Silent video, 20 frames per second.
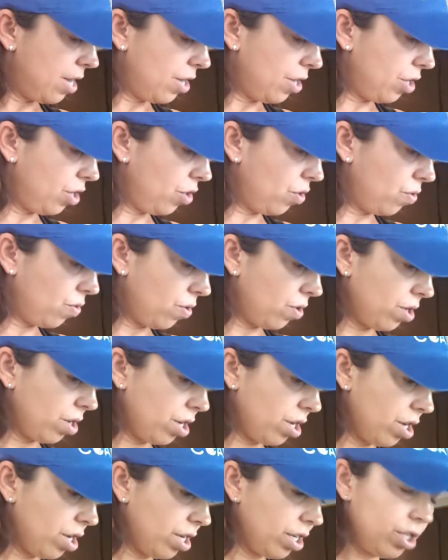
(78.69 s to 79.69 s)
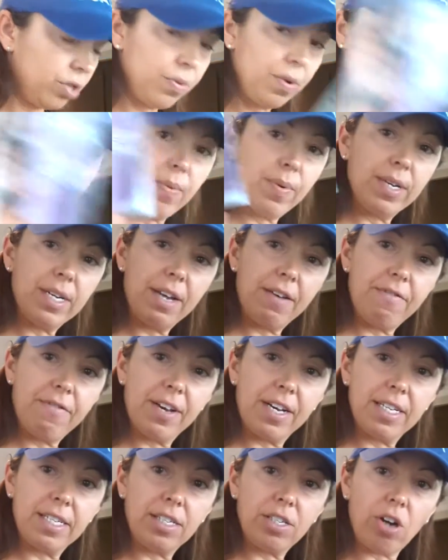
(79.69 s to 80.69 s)
your 21-Day
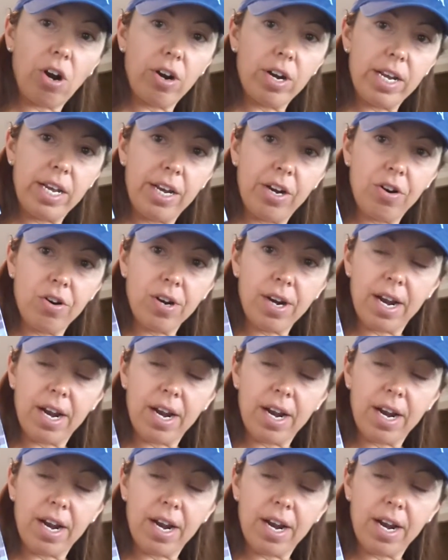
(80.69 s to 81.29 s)
Fix Start Here,